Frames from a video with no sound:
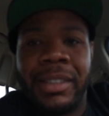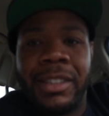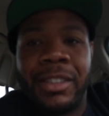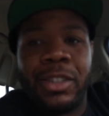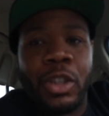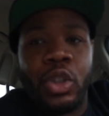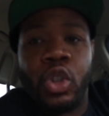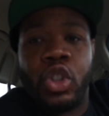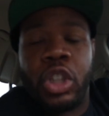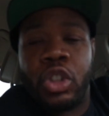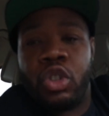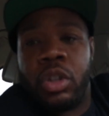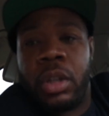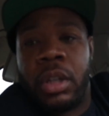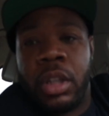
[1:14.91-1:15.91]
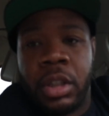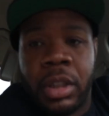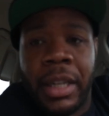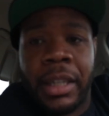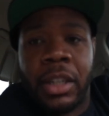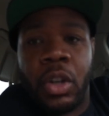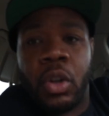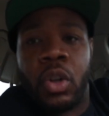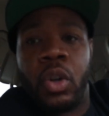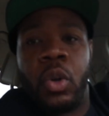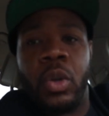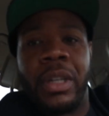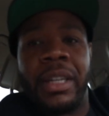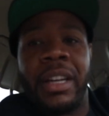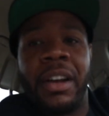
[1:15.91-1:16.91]
So you should check your
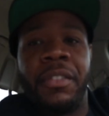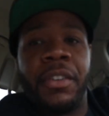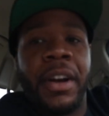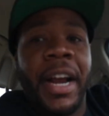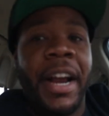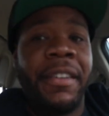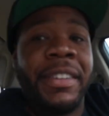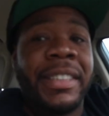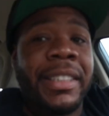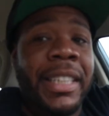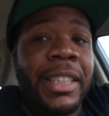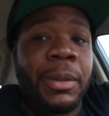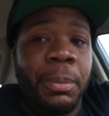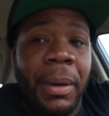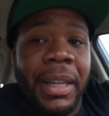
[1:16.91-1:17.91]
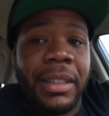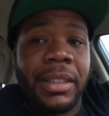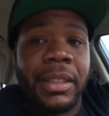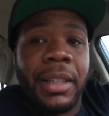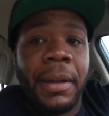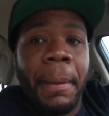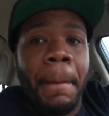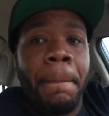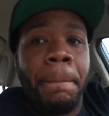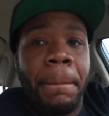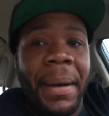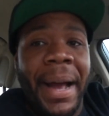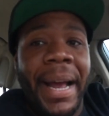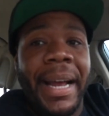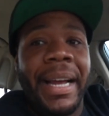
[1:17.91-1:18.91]
coolant level every six months,
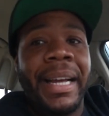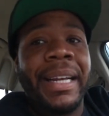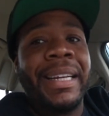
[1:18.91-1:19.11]
but